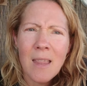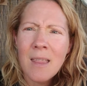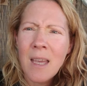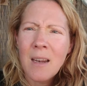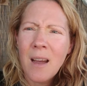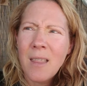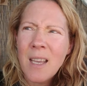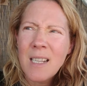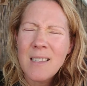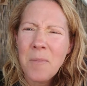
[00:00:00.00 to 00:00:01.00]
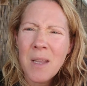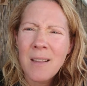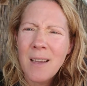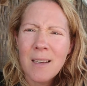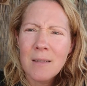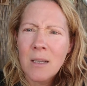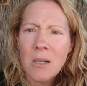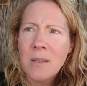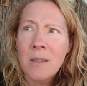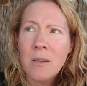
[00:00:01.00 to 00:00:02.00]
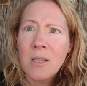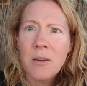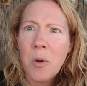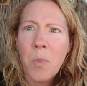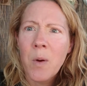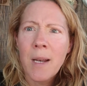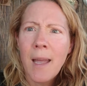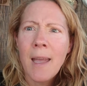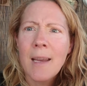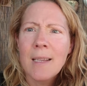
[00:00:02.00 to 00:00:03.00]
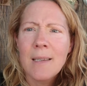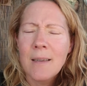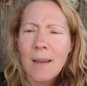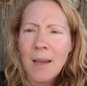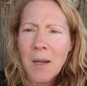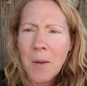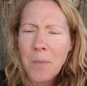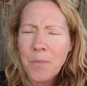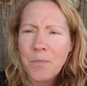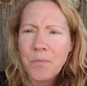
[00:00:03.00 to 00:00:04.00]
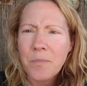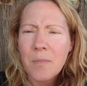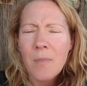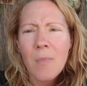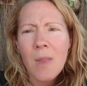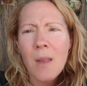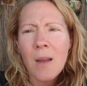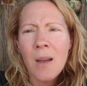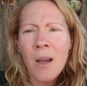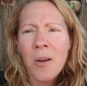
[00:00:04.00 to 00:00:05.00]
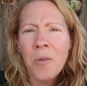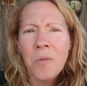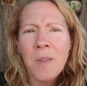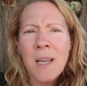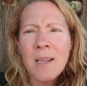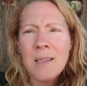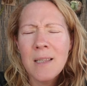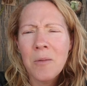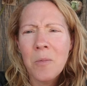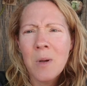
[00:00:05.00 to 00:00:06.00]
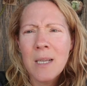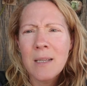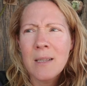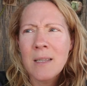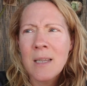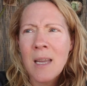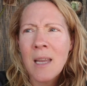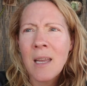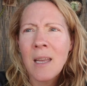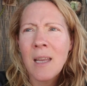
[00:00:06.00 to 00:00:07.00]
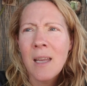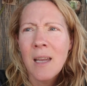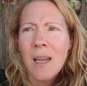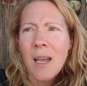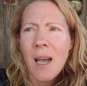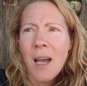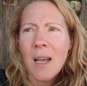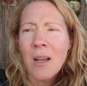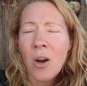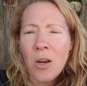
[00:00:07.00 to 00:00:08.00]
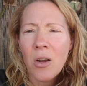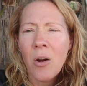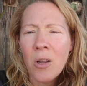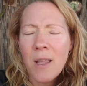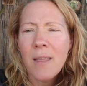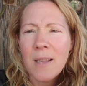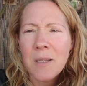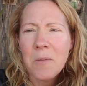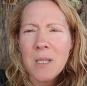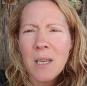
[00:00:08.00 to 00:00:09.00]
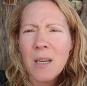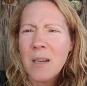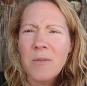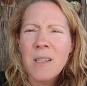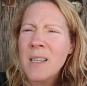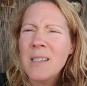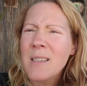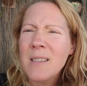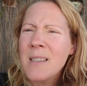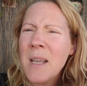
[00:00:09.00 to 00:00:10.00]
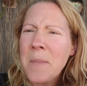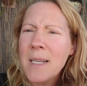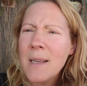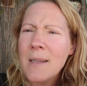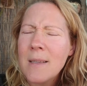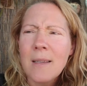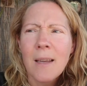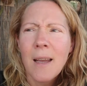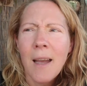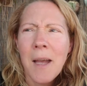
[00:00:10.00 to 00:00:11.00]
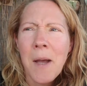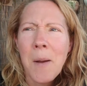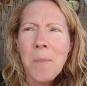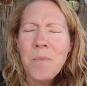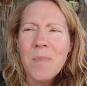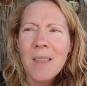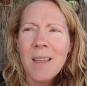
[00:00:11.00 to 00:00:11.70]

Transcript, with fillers: that I think it's something like, you know, 0, 0.8 um, of things that we see, or only things that we see. does that make sense? Um,